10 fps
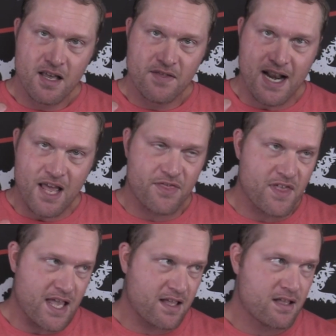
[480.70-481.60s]
that I
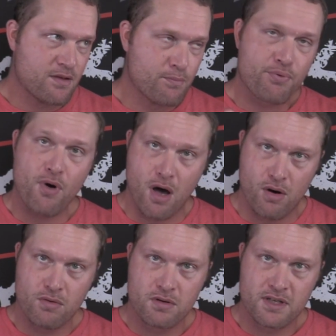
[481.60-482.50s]
think
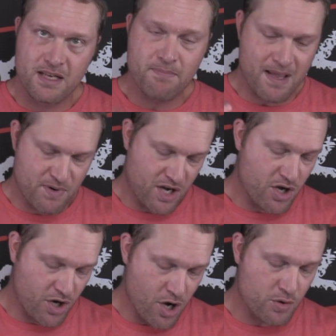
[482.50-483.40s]
he might be a
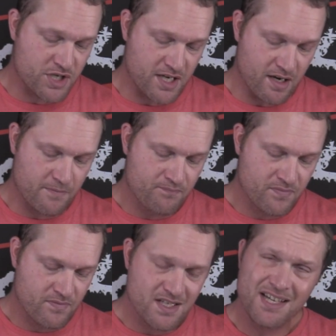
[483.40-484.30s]
good coach here,
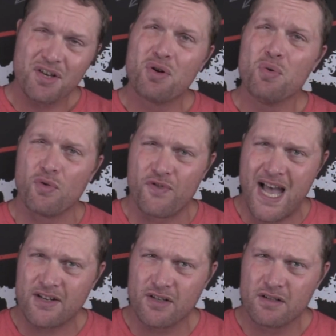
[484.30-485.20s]
he's got the cool
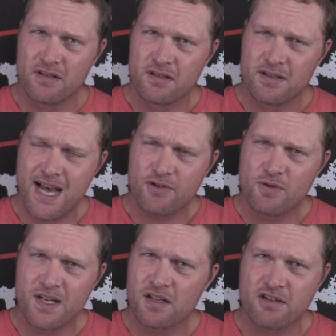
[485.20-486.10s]
factor. Now, to
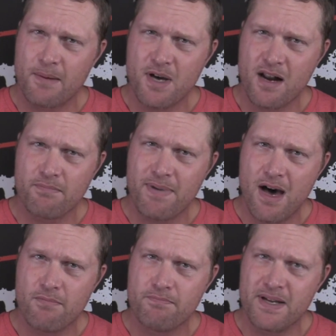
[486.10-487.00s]
be clear, I'm not
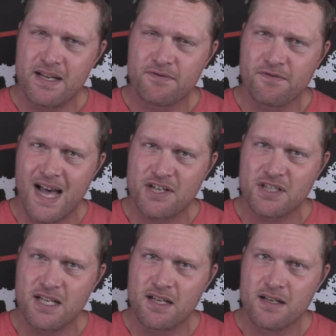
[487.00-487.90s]
about big,
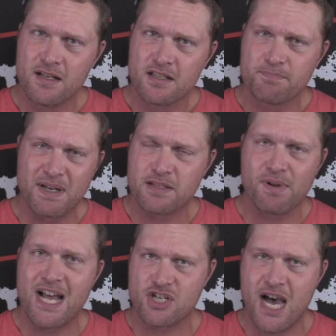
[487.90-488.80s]
flashy, big
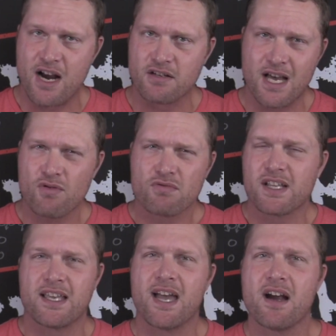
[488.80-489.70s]
splash hires. I don't really
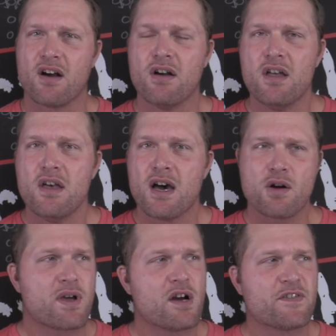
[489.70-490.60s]
care. I
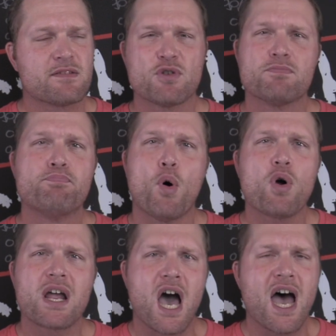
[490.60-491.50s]
don't care if it's the most
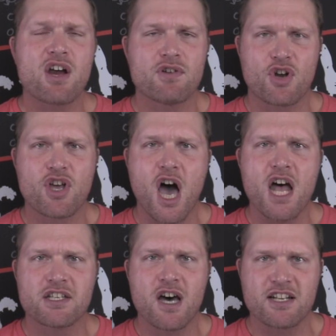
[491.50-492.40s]
boring hire under
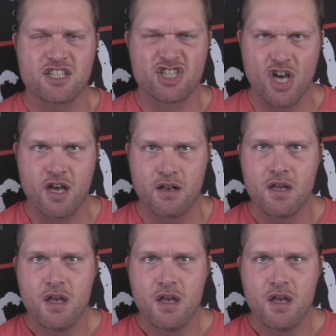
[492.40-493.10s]
God's hot sun